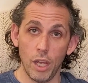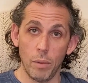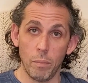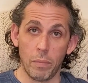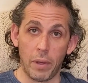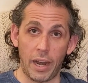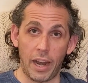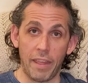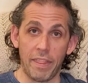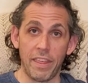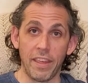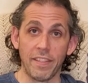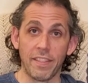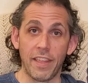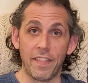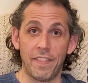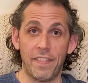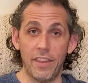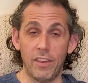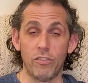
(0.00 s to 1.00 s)
But I think
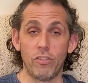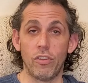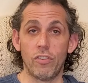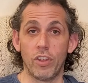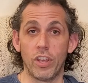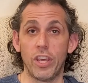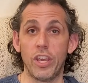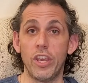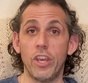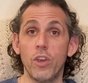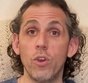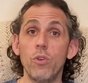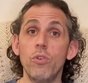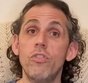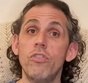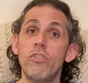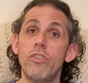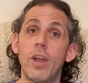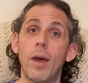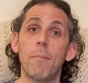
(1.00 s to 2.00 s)
that this is a huge
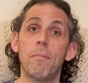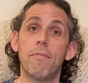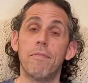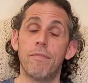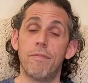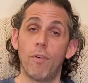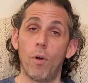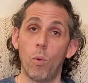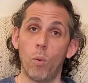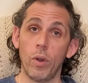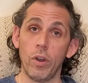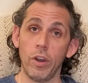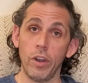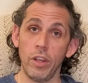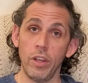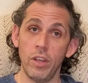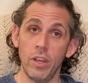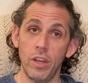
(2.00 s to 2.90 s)
step forward,